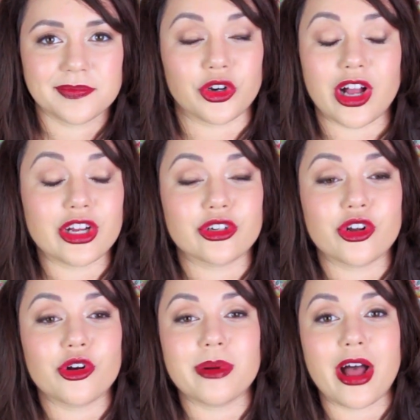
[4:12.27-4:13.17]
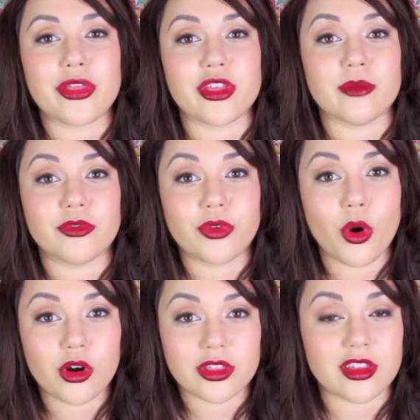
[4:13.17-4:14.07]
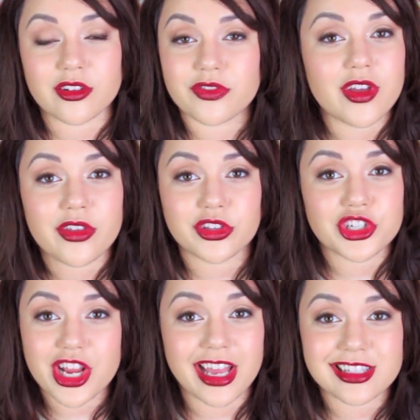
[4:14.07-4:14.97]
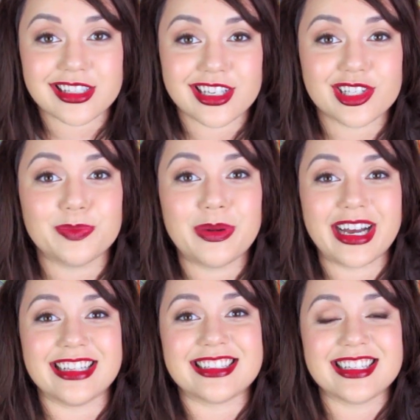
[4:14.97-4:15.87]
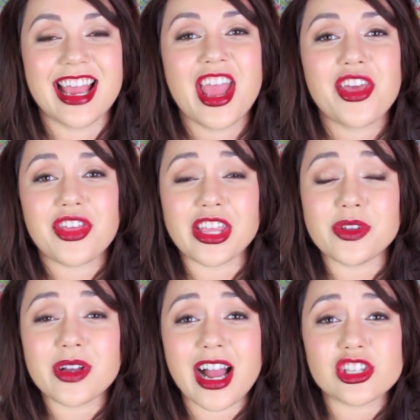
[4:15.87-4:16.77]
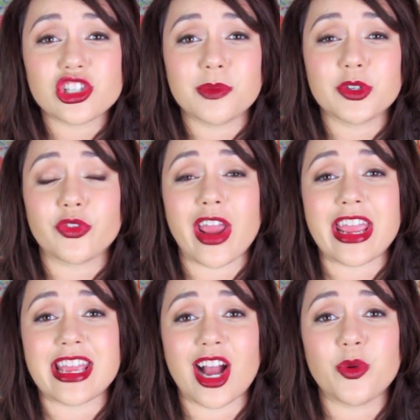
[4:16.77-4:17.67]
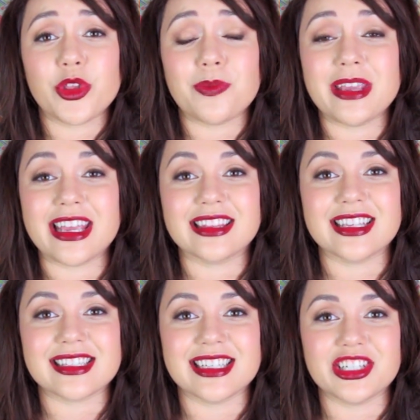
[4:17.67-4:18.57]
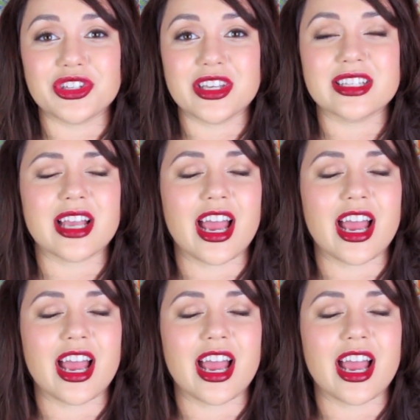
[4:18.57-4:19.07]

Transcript: Girl, I don't know about them fourth and fifth chances, but thank you guys so much for hanging out with me and listening to this.